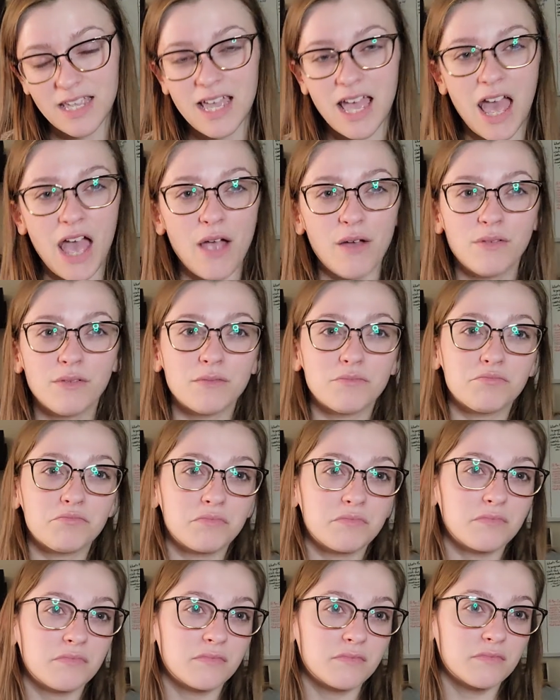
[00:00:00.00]
And
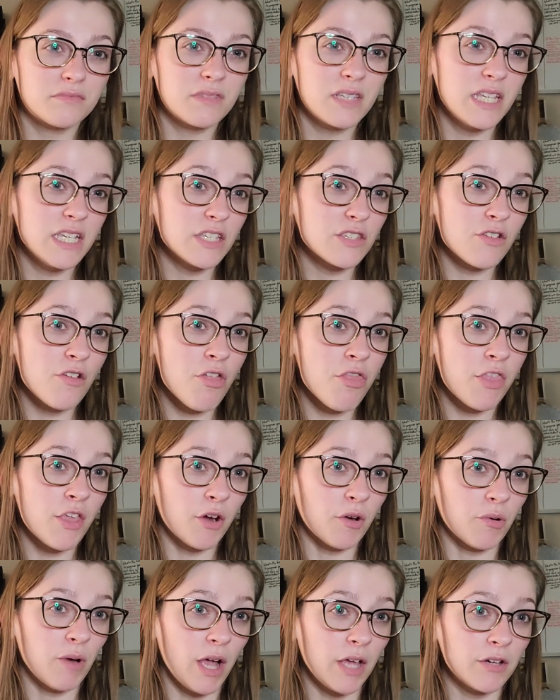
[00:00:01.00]
these are
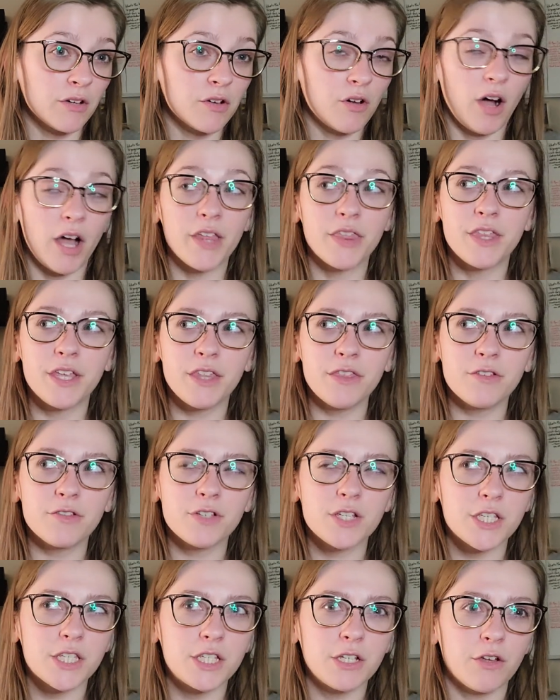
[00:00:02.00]
theoretical. I think they're
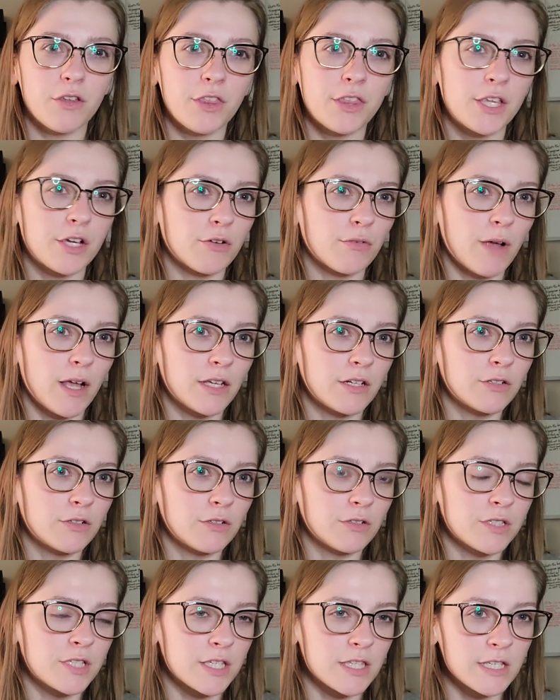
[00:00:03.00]
still
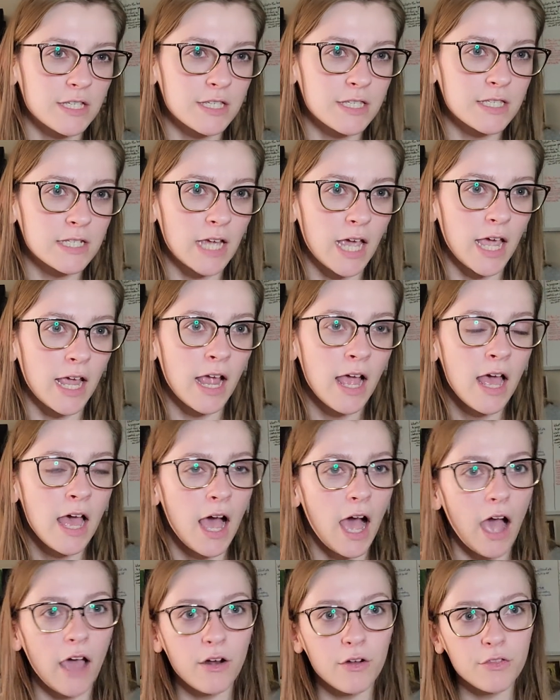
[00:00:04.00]
theoretical to this day.
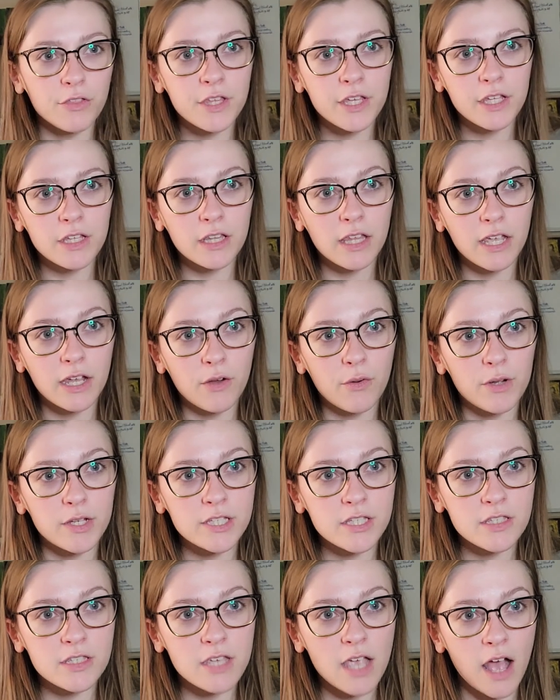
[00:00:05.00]
I don't think
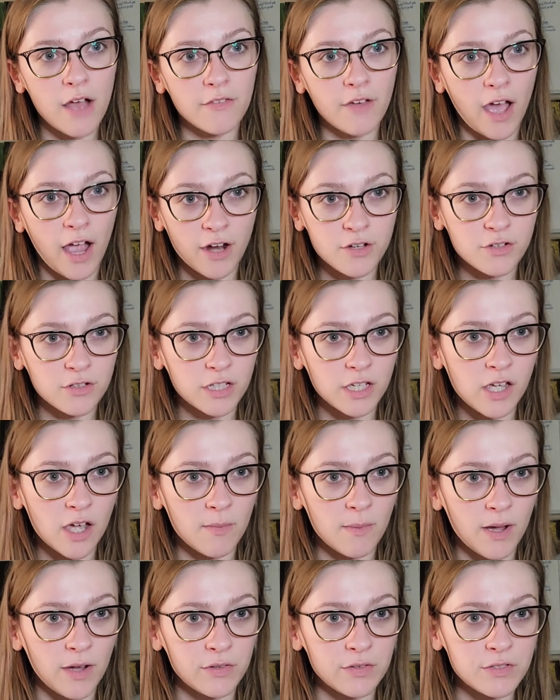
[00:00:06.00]
linguists have actually
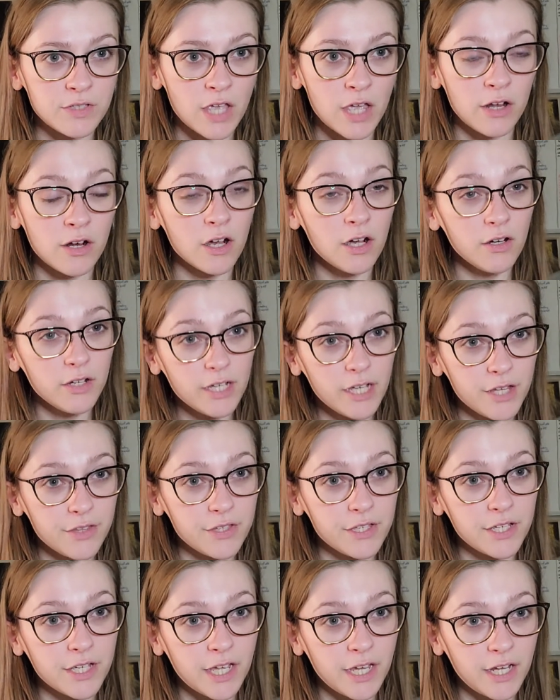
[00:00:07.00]
come out and said, oh yeah,
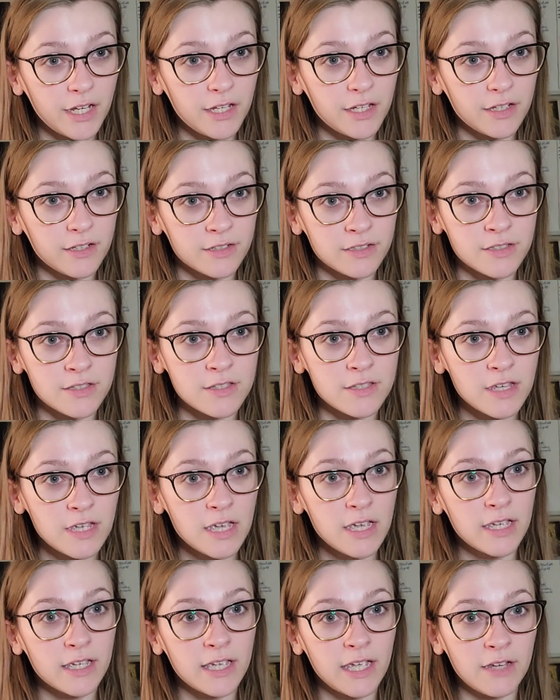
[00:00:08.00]
the Akkadians
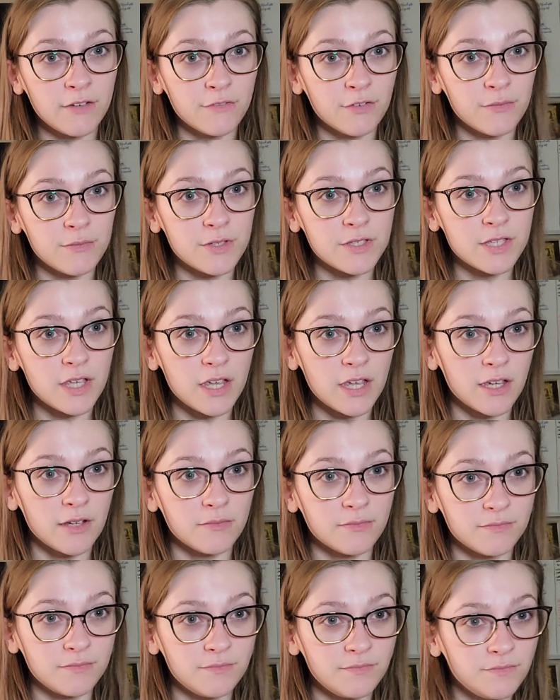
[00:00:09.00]
came from the
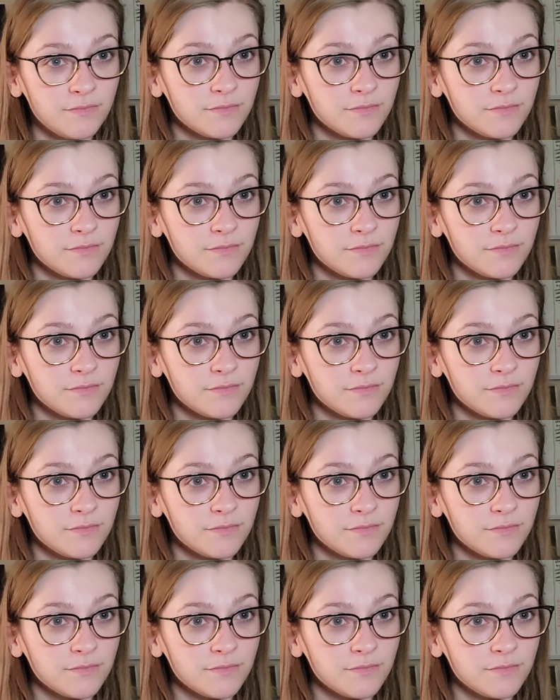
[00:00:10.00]
same